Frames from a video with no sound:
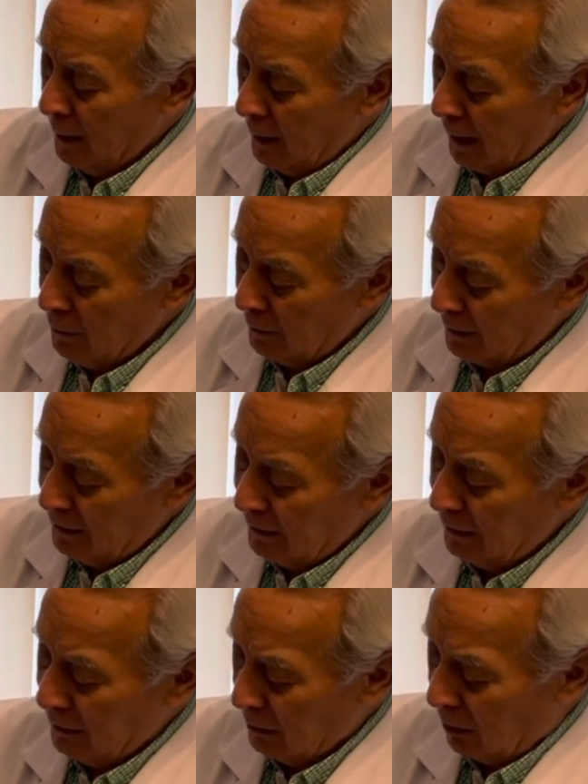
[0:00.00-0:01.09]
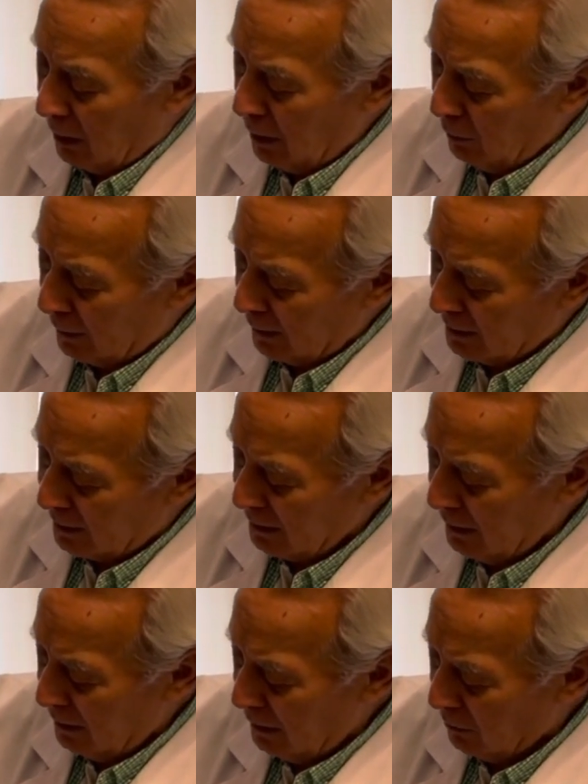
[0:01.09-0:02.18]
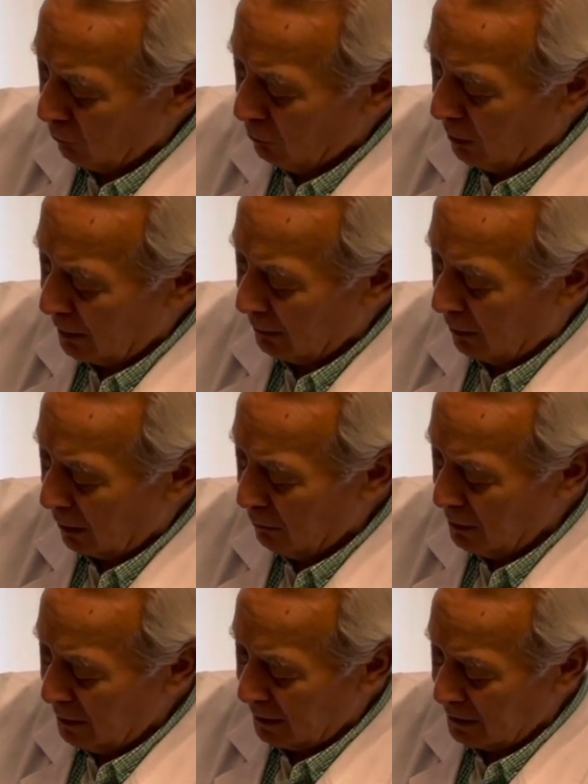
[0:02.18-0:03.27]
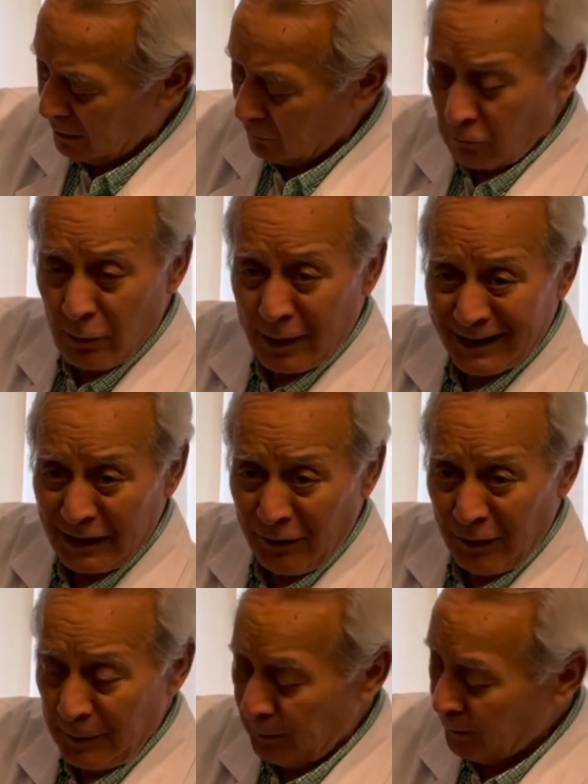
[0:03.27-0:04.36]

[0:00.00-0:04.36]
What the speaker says: And you can, in the eye, you can see in the right iris, you can see the right liver.